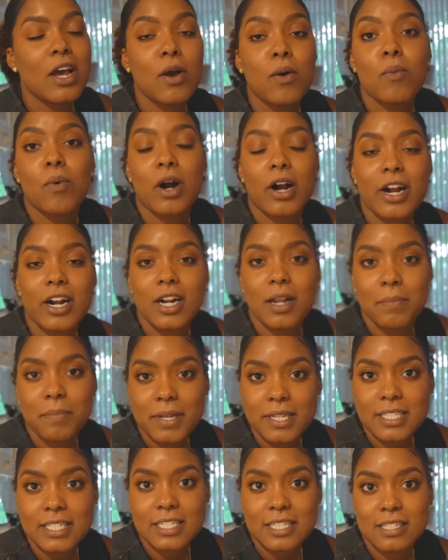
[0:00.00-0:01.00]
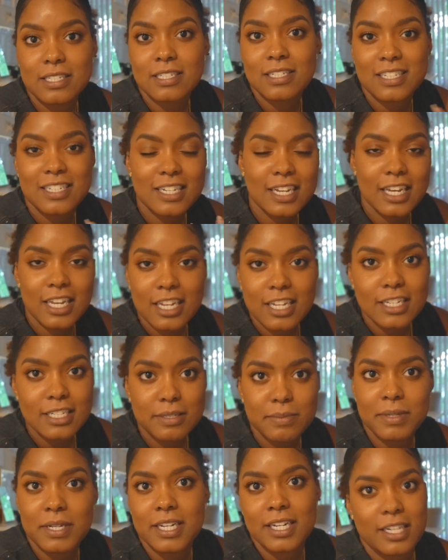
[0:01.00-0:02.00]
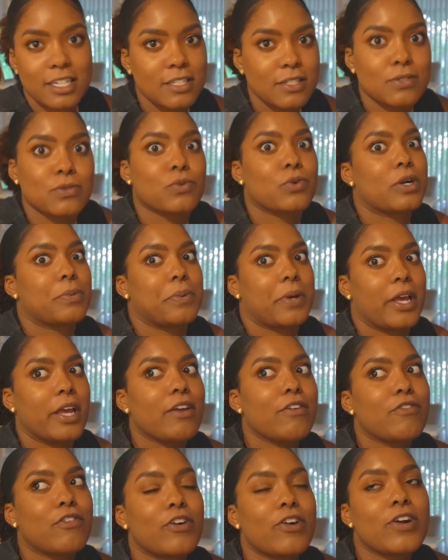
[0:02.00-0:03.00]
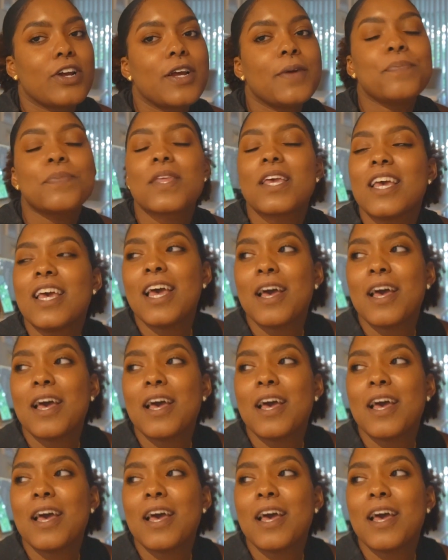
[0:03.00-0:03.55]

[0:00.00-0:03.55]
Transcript: want her to miss days because we're paying for it.